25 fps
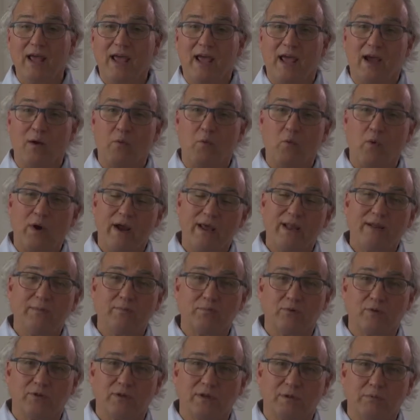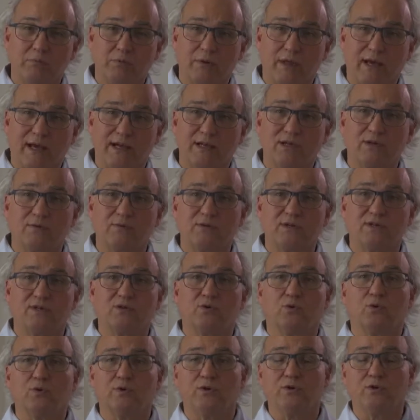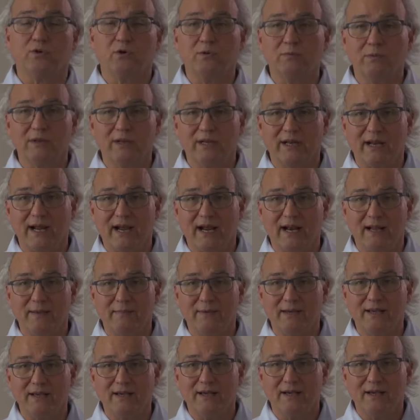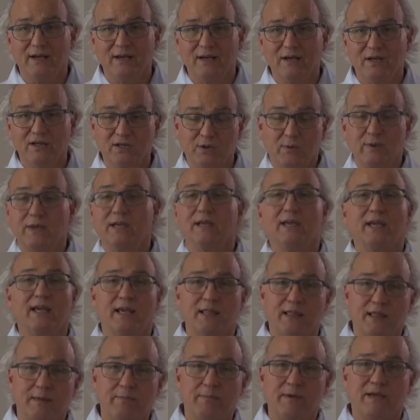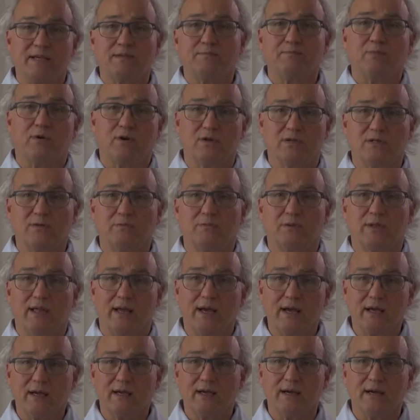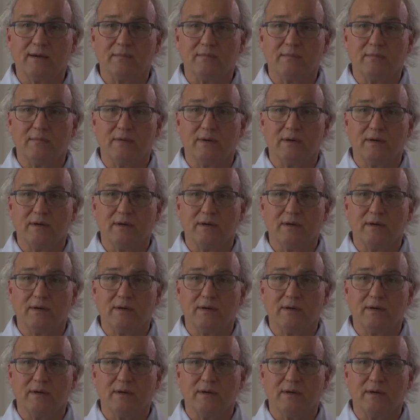and where to put the plate to restore the normal anatomy so we can get the best possible outcome.